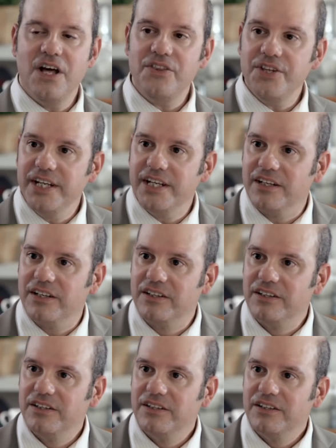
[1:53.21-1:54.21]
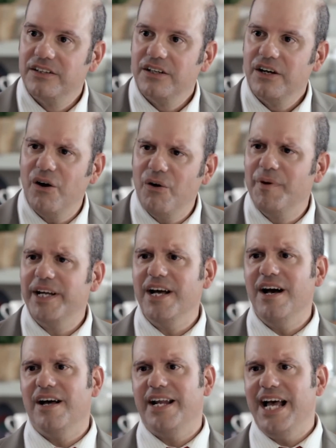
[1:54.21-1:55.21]
Nothing. Oh my
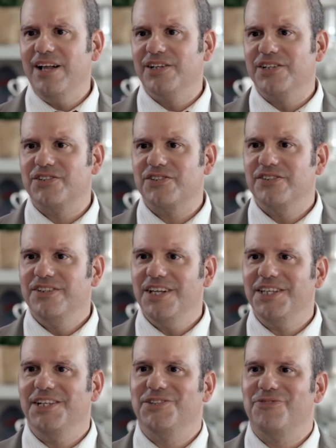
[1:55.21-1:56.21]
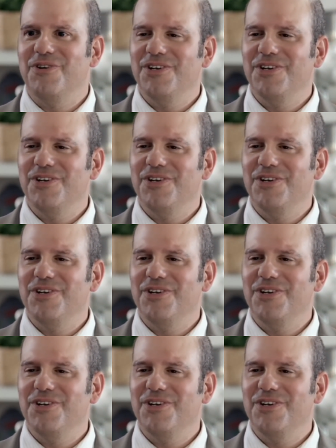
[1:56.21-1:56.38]
God, Alice, nothing's